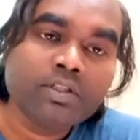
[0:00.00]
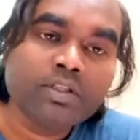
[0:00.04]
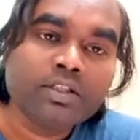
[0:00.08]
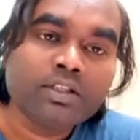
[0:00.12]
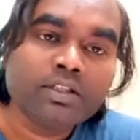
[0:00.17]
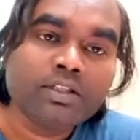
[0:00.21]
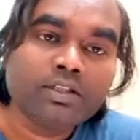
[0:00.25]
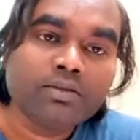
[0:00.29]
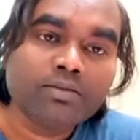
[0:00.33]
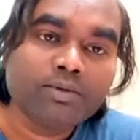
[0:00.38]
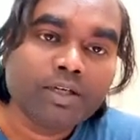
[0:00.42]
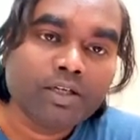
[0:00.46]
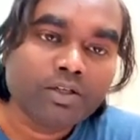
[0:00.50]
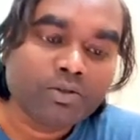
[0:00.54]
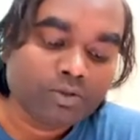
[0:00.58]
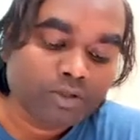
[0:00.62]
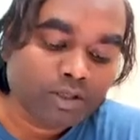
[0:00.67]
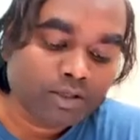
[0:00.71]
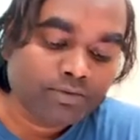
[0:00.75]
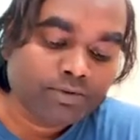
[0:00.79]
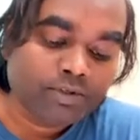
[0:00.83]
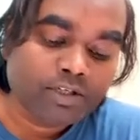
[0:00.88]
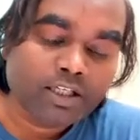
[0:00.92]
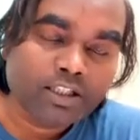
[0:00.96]
the value
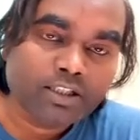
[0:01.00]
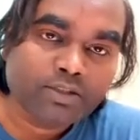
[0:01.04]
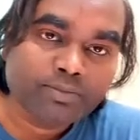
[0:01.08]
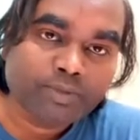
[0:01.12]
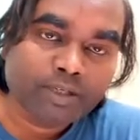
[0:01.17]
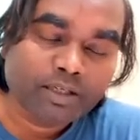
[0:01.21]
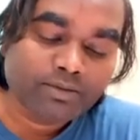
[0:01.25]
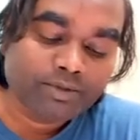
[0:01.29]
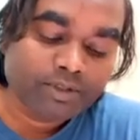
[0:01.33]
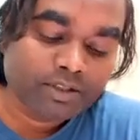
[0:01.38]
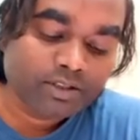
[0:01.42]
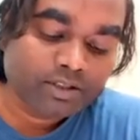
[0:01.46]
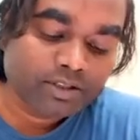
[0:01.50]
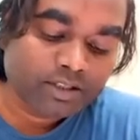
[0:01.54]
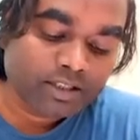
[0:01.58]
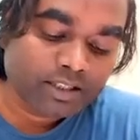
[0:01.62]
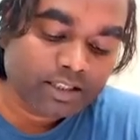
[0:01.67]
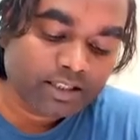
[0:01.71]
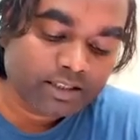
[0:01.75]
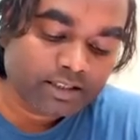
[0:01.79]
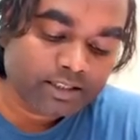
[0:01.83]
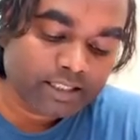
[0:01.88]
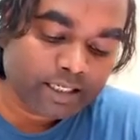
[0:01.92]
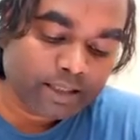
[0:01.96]
of cos pi by 3
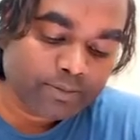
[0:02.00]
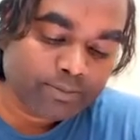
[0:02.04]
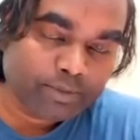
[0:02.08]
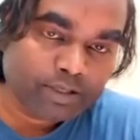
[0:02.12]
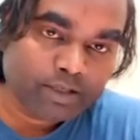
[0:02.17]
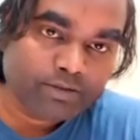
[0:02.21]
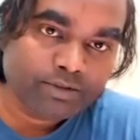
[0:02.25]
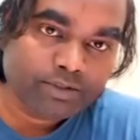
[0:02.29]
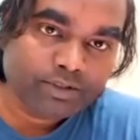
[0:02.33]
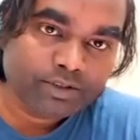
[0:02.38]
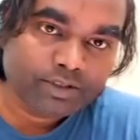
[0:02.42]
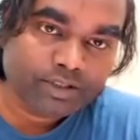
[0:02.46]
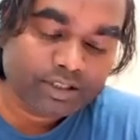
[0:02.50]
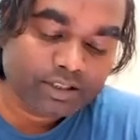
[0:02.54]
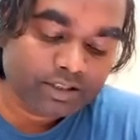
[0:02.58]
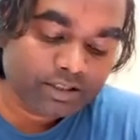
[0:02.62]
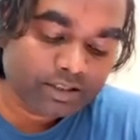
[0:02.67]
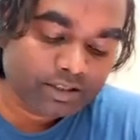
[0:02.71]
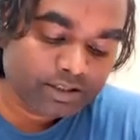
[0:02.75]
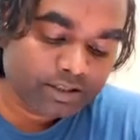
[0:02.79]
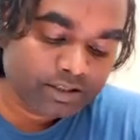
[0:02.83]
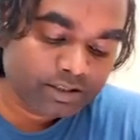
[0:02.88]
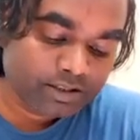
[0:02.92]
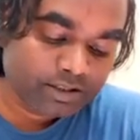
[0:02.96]
and sin pi by 3.
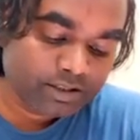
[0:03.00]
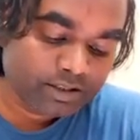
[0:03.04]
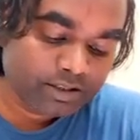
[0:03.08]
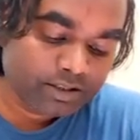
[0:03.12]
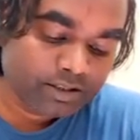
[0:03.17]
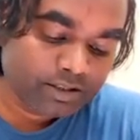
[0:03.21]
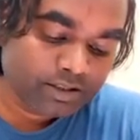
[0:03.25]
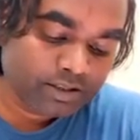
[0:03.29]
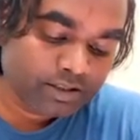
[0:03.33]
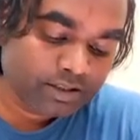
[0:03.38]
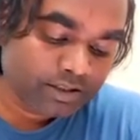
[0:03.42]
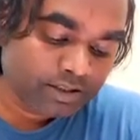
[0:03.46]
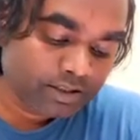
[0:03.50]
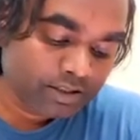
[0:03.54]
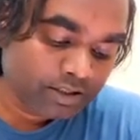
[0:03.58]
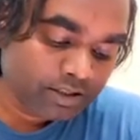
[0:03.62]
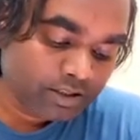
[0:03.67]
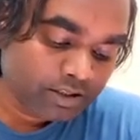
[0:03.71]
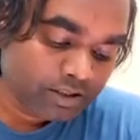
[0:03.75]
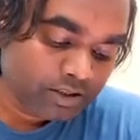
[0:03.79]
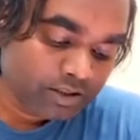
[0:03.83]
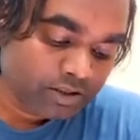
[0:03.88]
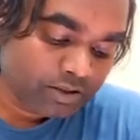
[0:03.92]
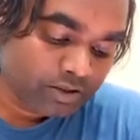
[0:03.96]

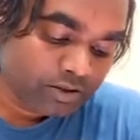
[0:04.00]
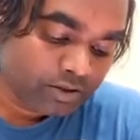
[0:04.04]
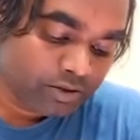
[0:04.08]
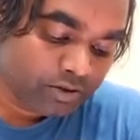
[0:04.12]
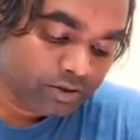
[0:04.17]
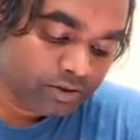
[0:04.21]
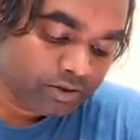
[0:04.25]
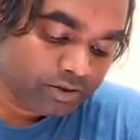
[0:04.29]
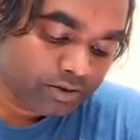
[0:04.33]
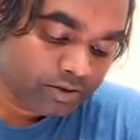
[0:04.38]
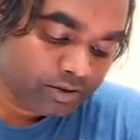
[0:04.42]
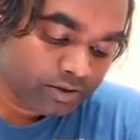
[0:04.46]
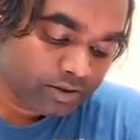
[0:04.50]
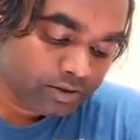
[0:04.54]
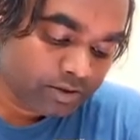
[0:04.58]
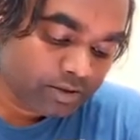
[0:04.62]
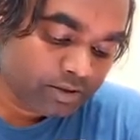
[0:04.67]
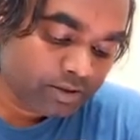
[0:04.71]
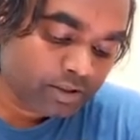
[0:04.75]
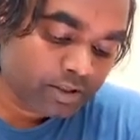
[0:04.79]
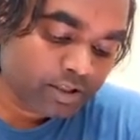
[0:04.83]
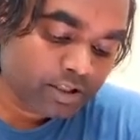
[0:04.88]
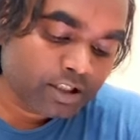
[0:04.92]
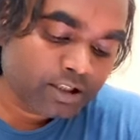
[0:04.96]
So
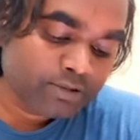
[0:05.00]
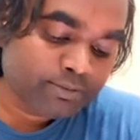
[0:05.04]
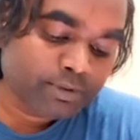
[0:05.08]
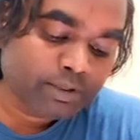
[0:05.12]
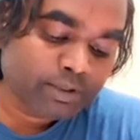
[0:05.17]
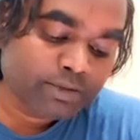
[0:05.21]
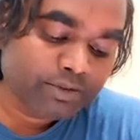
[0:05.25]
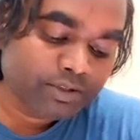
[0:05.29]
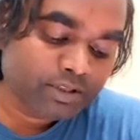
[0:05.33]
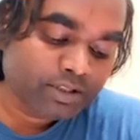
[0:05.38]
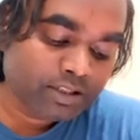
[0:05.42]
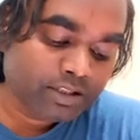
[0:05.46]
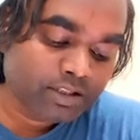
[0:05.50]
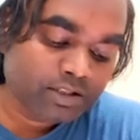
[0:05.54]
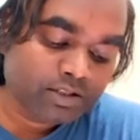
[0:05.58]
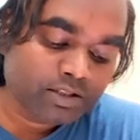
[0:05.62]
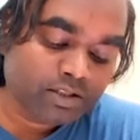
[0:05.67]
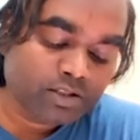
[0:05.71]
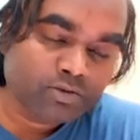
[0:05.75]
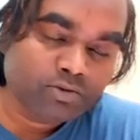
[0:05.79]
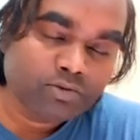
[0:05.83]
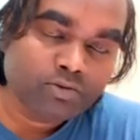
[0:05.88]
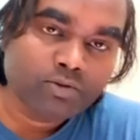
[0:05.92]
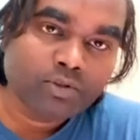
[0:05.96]
cos pi by 3 is
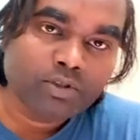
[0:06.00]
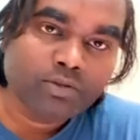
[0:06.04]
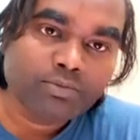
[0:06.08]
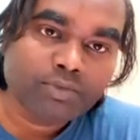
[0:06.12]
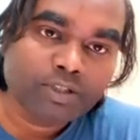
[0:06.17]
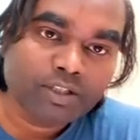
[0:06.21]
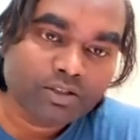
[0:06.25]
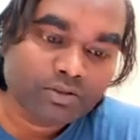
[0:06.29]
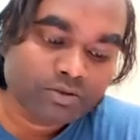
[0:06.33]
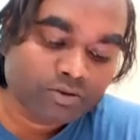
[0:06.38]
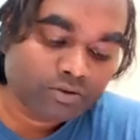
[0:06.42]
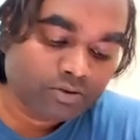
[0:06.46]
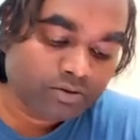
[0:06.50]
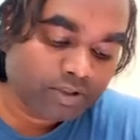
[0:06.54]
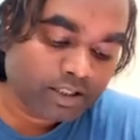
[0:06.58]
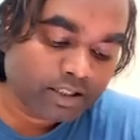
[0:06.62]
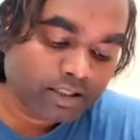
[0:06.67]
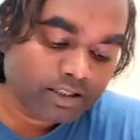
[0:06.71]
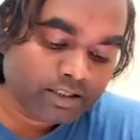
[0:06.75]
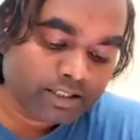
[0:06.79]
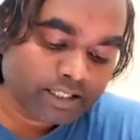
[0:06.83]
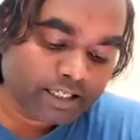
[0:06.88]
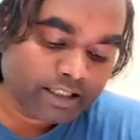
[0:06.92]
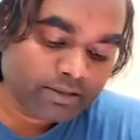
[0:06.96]
equal to 1 by 2
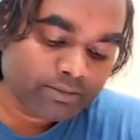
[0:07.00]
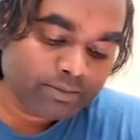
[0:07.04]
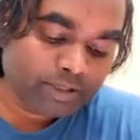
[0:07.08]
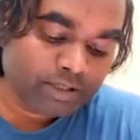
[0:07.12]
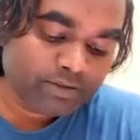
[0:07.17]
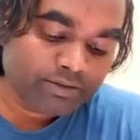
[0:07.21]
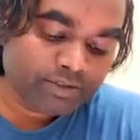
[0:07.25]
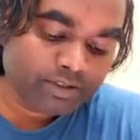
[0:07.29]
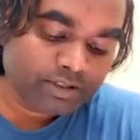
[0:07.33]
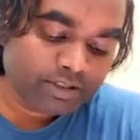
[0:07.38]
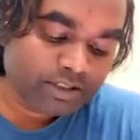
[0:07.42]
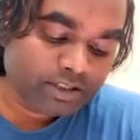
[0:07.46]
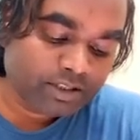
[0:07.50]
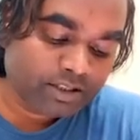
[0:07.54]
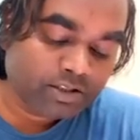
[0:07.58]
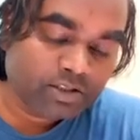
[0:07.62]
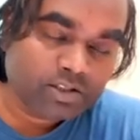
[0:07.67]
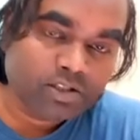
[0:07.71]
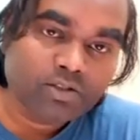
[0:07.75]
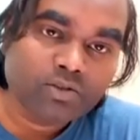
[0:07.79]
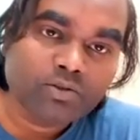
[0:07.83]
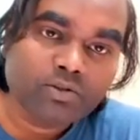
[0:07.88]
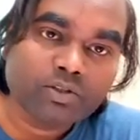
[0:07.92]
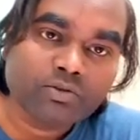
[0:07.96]
and sin pi by 3 is
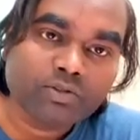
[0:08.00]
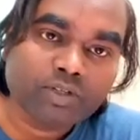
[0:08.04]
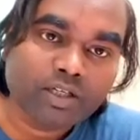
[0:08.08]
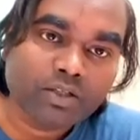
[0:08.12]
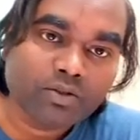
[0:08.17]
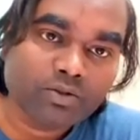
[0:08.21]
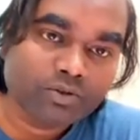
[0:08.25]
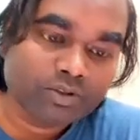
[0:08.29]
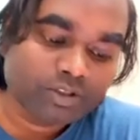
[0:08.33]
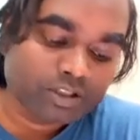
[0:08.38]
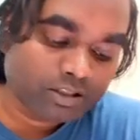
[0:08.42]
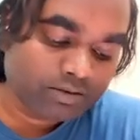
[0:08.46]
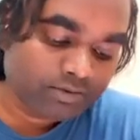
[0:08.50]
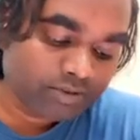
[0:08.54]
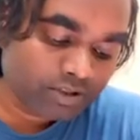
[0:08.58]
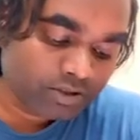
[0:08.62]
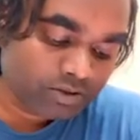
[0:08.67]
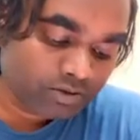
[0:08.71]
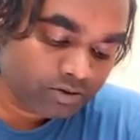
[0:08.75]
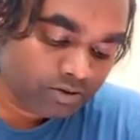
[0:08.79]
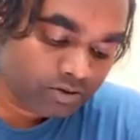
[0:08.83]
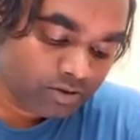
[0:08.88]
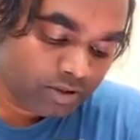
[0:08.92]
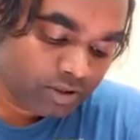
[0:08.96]
equal to square root 3 by
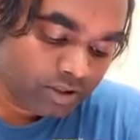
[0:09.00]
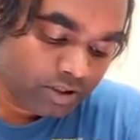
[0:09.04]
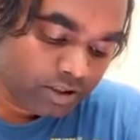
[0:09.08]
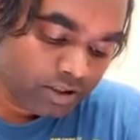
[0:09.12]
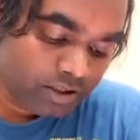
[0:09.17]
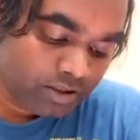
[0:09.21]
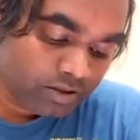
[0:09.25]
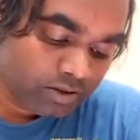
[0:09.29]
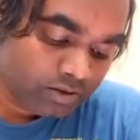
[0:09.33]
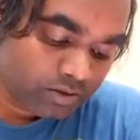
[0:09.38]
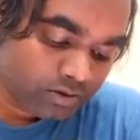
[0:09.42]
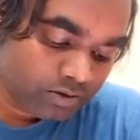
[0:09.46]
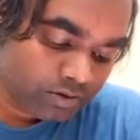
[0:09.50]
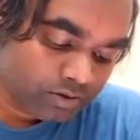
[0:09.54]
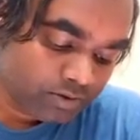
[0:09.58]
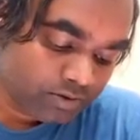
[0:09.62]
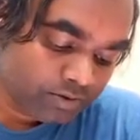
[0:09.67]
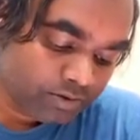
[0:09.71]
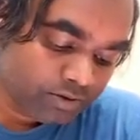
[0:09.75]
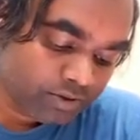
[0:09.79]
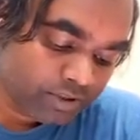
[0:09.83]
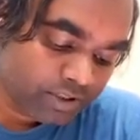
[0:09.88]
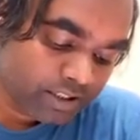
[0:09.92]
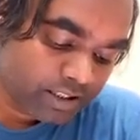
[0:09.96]
2. So
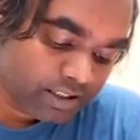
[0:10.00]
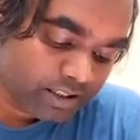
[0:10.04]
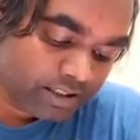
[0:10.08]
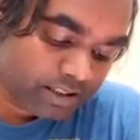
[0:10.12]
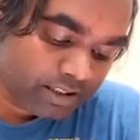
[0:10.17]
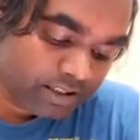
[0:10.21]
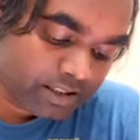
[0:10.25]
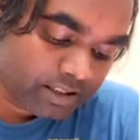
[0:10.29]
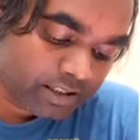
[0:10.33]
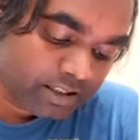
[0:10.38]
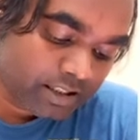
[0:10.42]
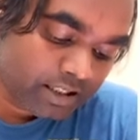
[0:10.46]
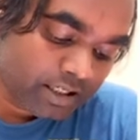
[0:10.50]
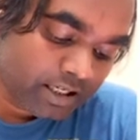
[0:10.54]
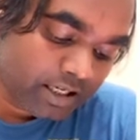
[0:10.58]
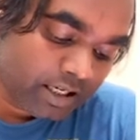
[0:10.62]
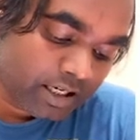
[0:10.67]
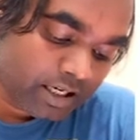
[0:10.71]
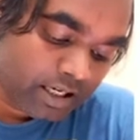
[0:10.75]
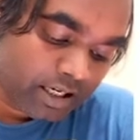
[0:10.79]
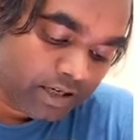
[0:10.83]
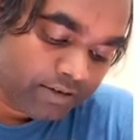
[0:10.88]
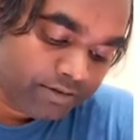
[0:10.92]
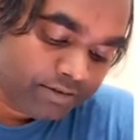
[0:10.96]
you will get this.
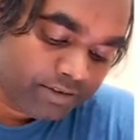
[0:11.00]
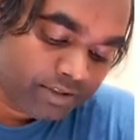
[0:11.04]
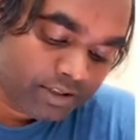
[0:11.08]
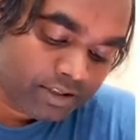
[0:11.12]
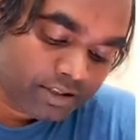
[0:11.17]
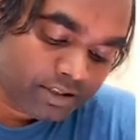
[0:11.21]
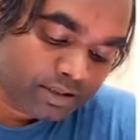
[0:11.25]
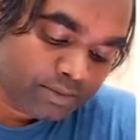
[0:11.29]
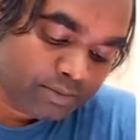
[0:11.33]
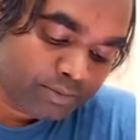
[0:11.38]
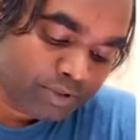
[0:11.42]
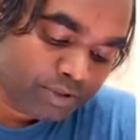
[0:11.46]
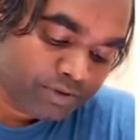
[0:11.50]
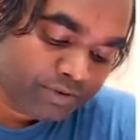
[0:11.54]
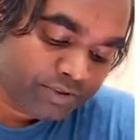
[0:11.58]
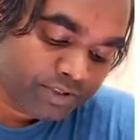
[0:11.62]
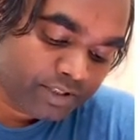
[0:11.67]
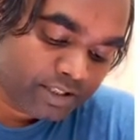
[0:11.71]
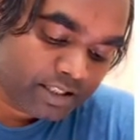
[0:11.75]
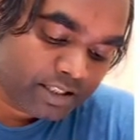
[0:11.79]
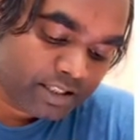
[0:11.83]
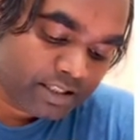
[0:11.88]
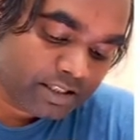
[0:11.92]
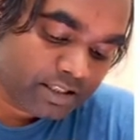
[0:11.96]
After
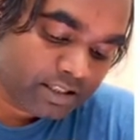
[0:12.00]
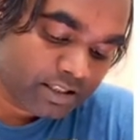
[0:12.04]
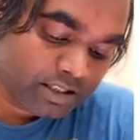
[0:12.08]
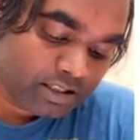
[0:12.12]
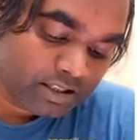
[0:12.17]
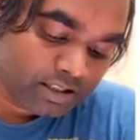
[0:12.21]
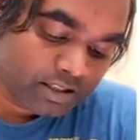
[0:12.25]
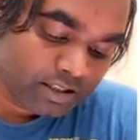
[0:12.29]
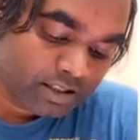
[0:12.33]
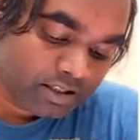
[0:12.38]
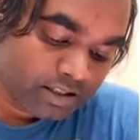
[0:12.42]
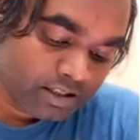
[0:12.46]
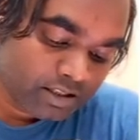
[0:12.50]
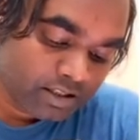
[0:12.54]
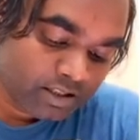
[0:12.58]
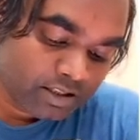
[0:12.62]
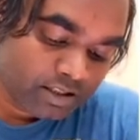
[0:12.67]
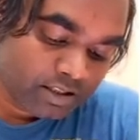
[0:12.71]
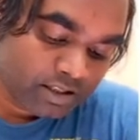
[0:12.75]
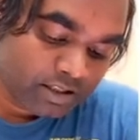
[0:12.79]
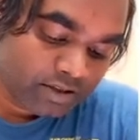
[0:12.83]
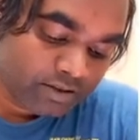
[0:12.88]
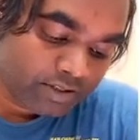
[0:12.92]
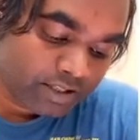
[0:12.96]
simplification
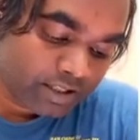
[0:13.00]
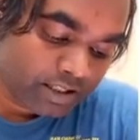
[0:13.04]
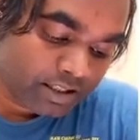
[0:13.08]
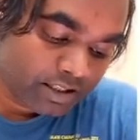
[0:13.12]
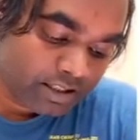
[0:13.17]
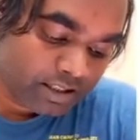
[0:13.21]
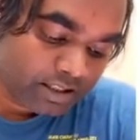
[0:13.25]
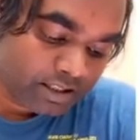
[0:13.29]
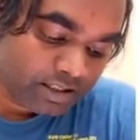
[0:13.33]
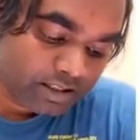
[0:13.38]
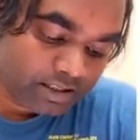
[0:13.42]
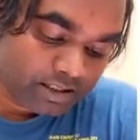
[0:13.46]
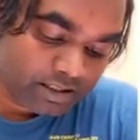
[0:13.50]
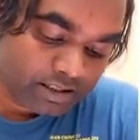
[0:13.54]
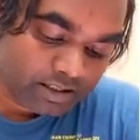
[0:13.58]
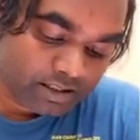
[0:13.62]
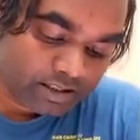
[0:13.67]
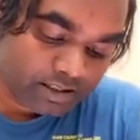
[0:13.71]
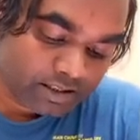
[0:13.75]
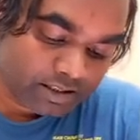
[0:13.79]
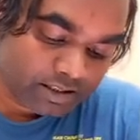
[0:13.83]
you can get this,